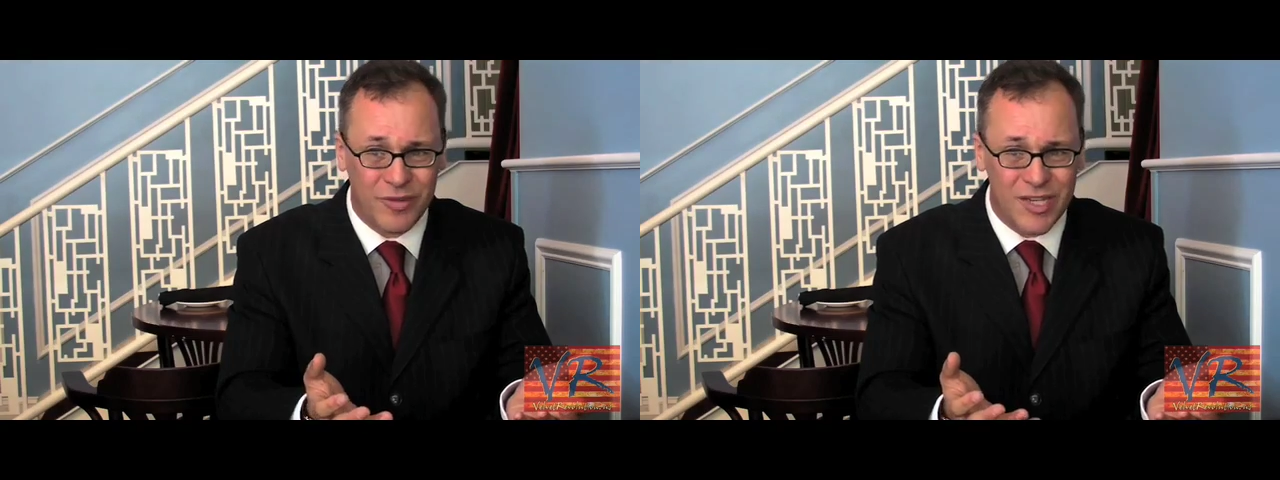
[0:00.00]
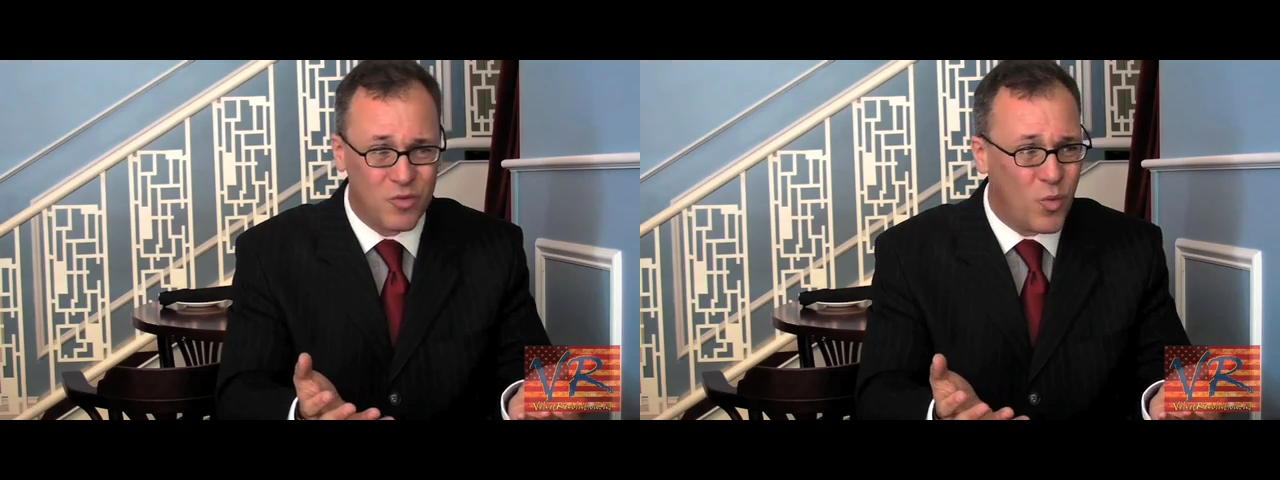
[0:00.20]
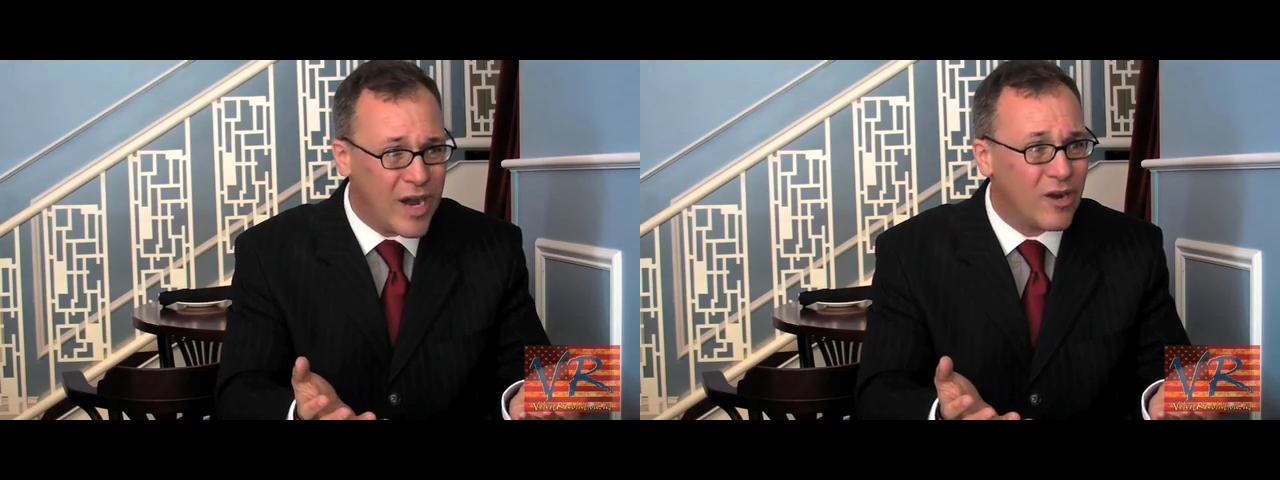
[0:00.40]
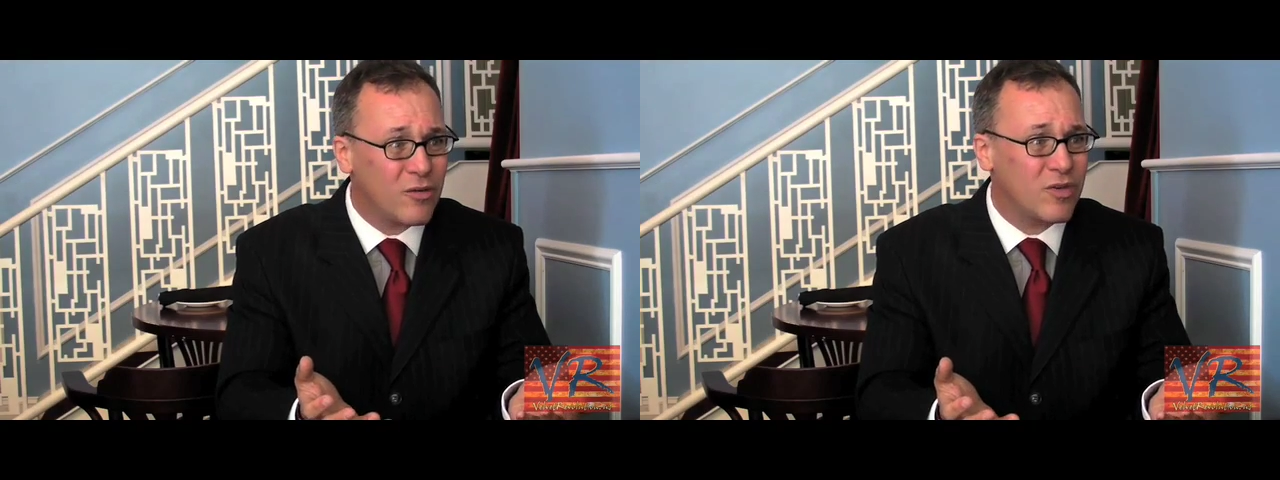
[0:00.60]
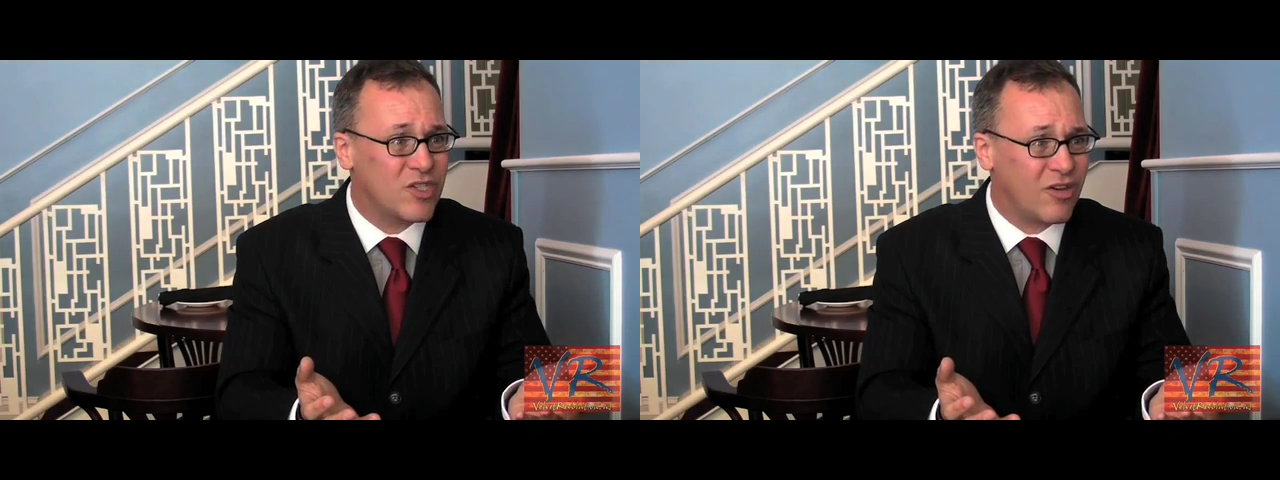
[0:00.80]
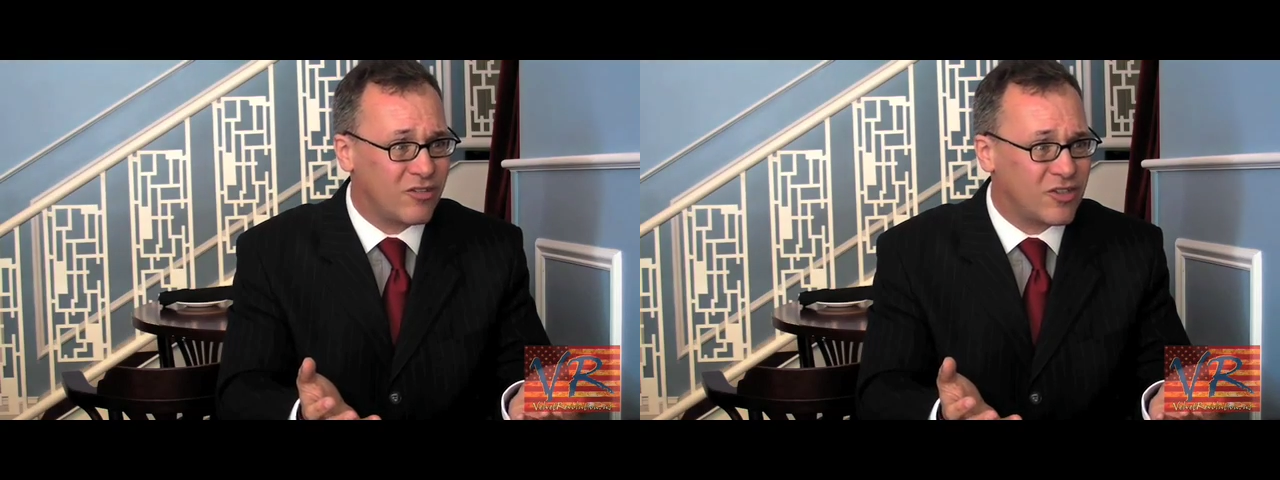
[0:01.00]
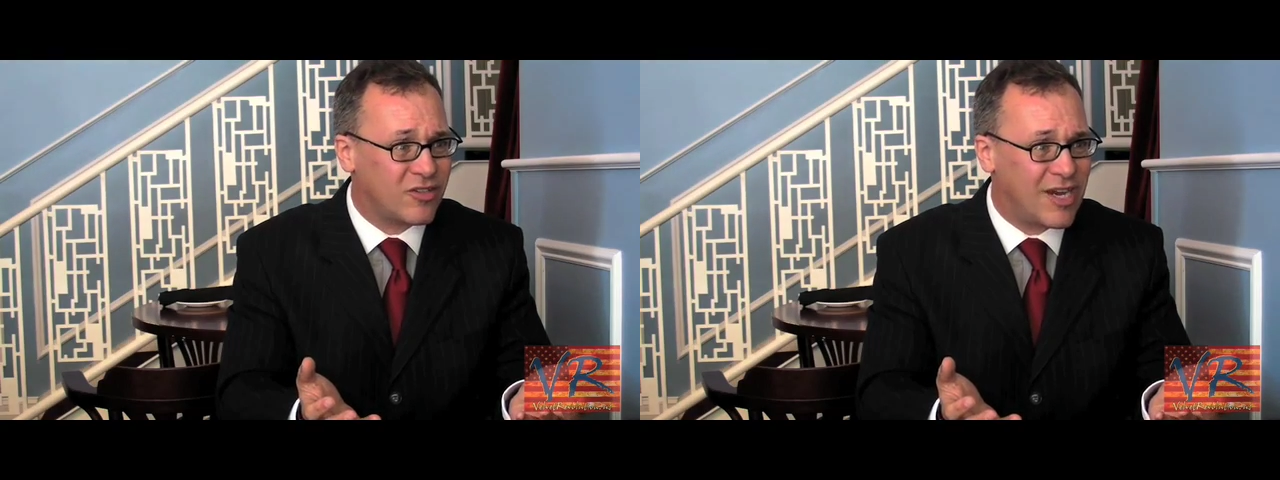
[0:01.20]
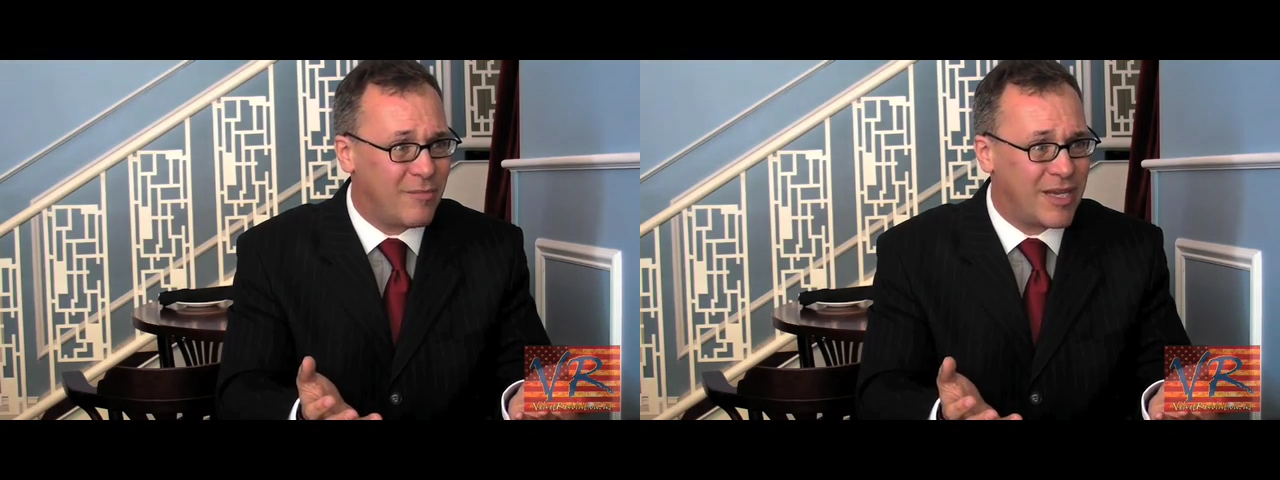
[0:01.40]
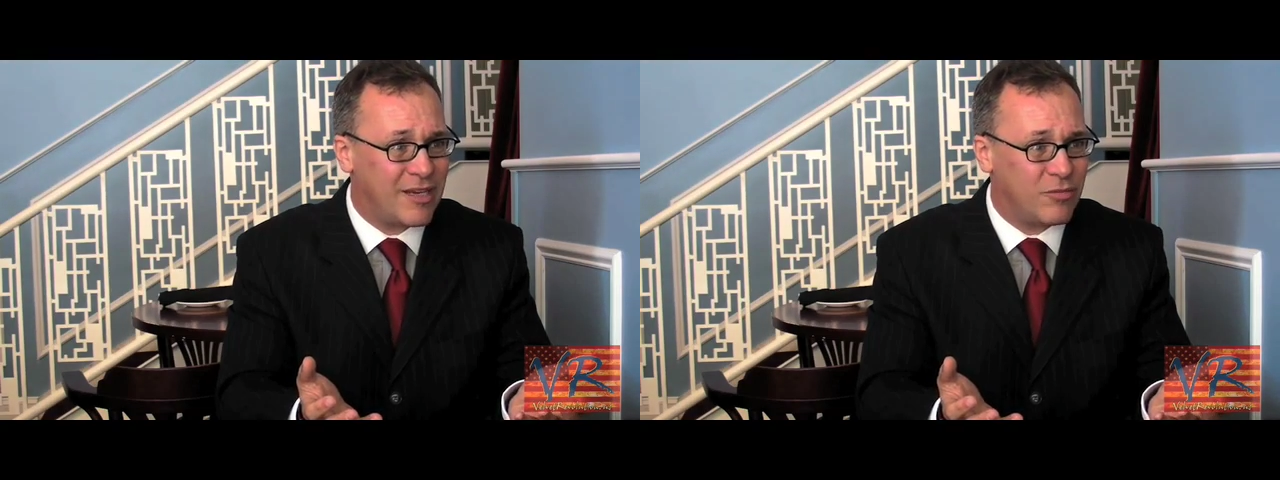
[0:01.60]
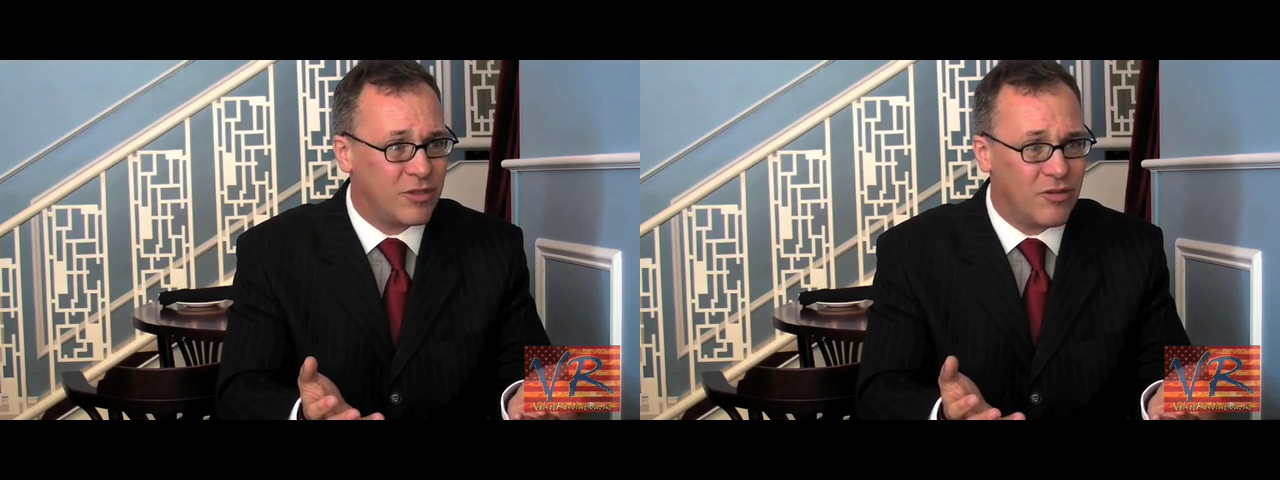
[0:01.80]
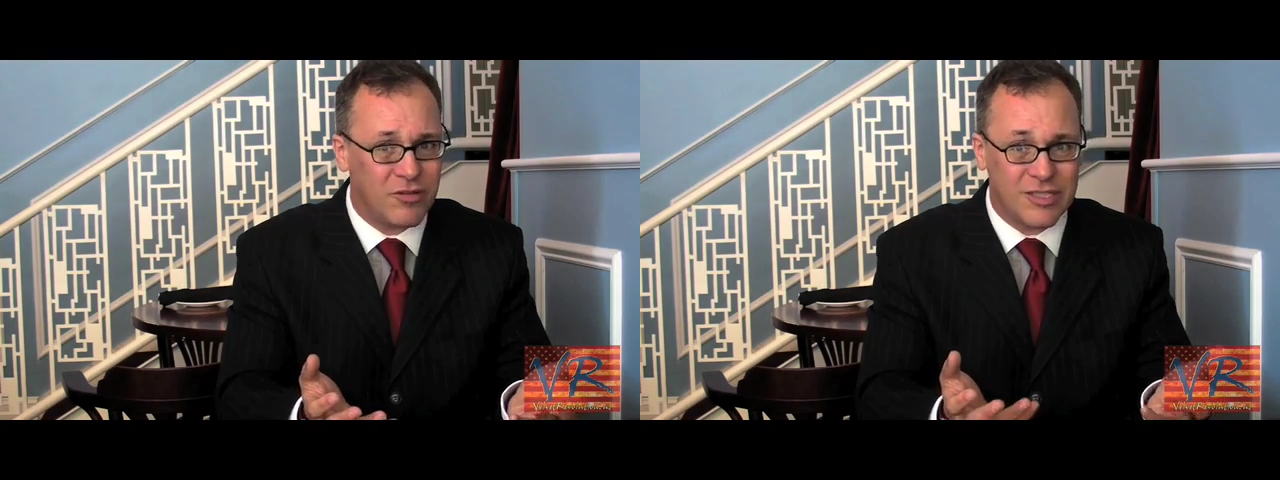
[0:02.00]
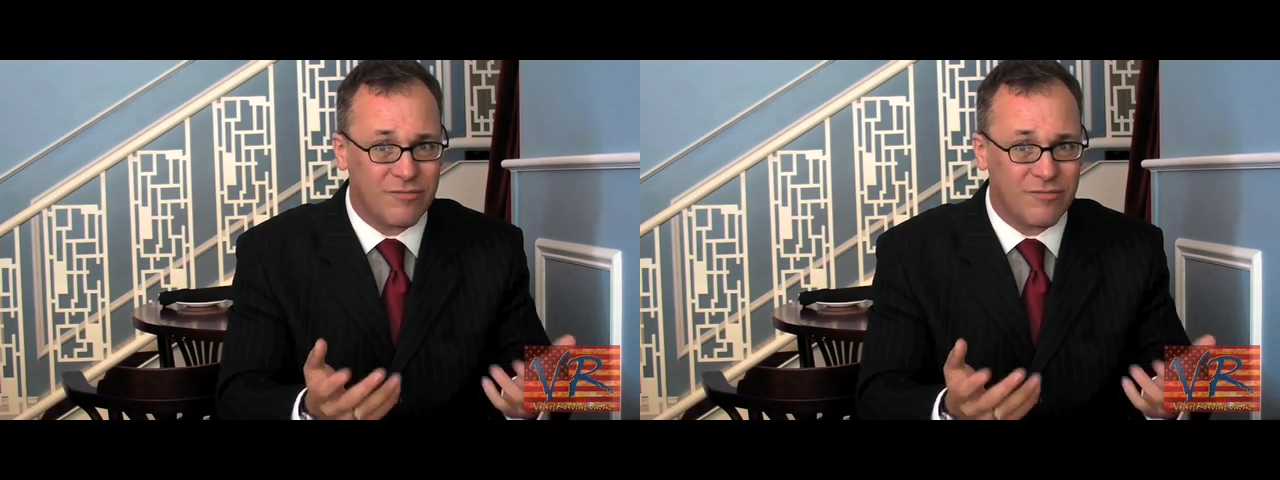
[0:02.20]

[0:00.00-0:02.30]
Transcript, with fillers: These weird results are coming in the locals.